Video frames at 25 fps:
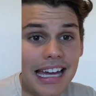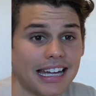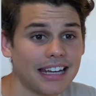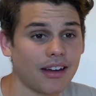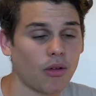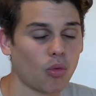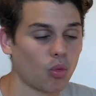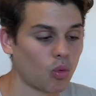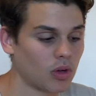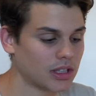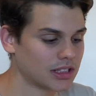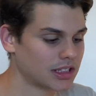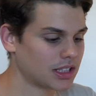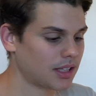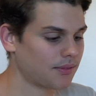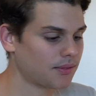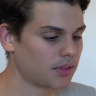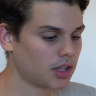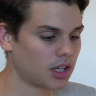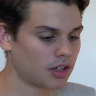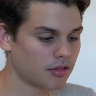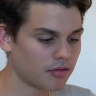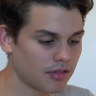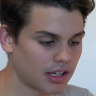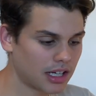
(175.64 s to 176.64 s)
And then,
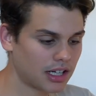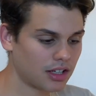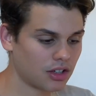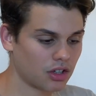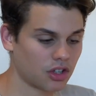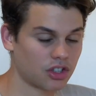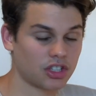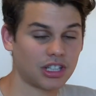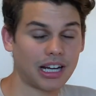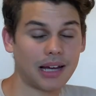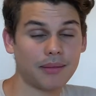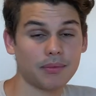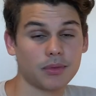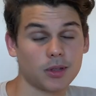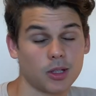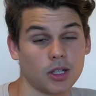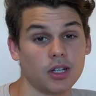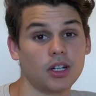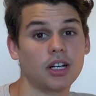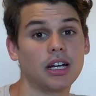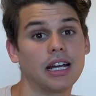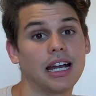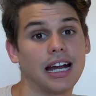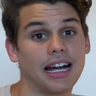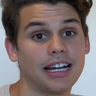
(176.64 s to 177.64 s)
once I'm done reading the
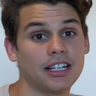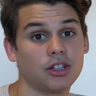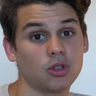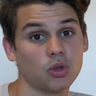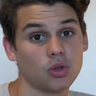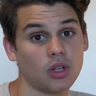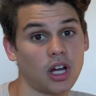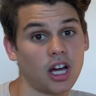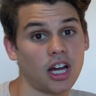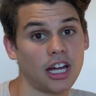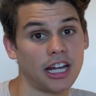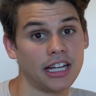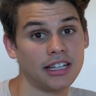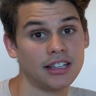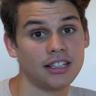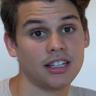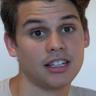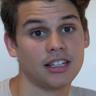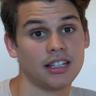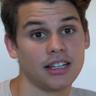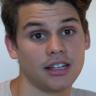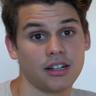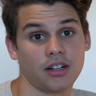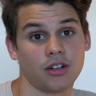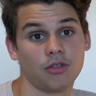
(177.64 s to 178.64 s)
chapter, I do
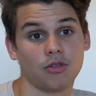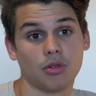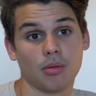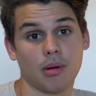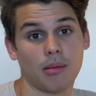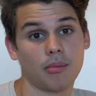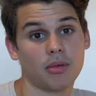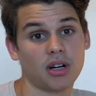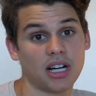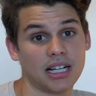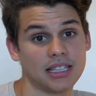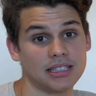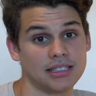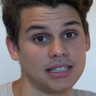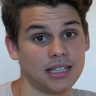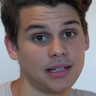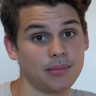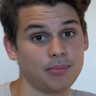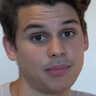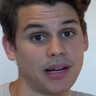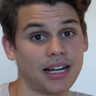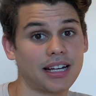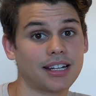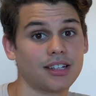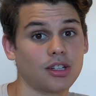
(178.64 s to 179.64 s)
not end it there. Remember
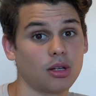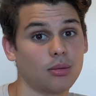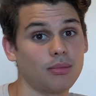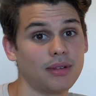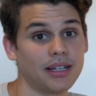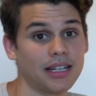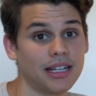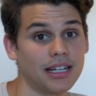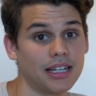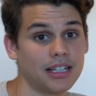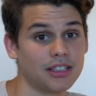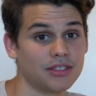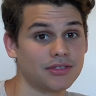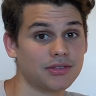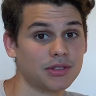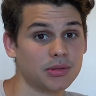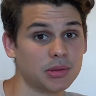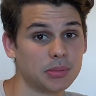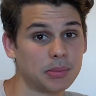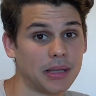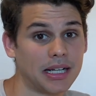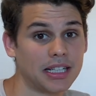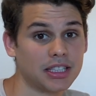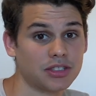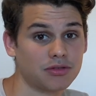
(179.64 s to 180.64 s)
I said back in the
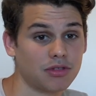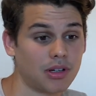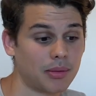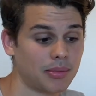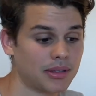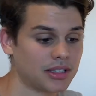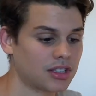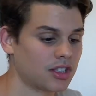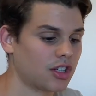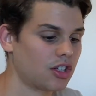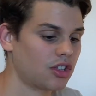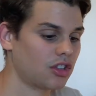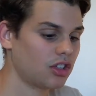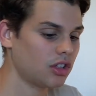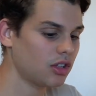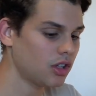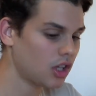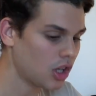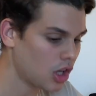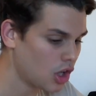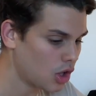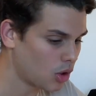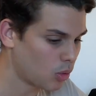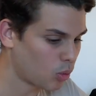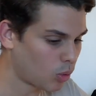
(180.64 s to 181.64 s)
beginning, spaced
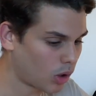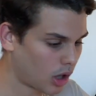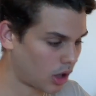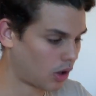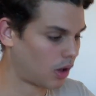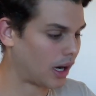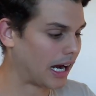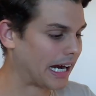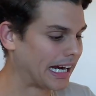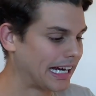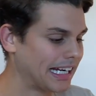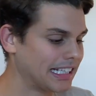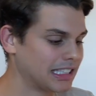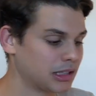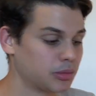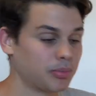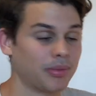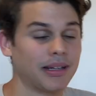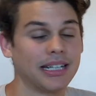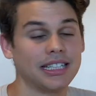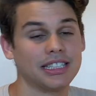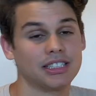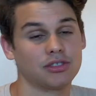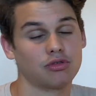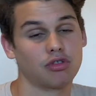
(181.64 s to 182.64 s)
repetition? Well,
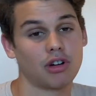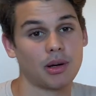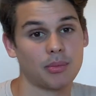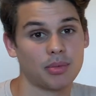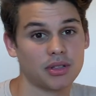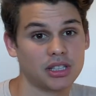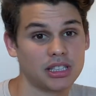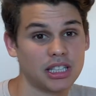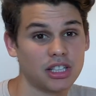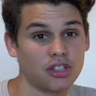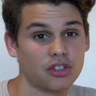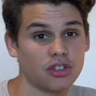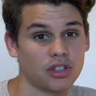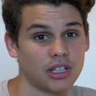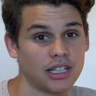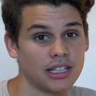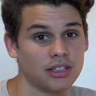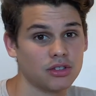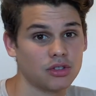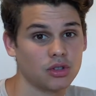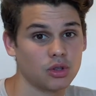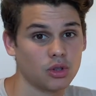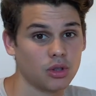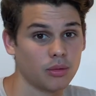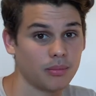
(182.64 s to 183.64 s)
I add spaced
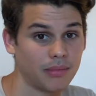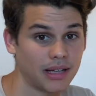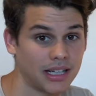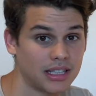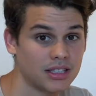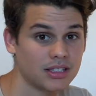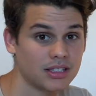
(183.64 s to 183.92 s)
repetition into the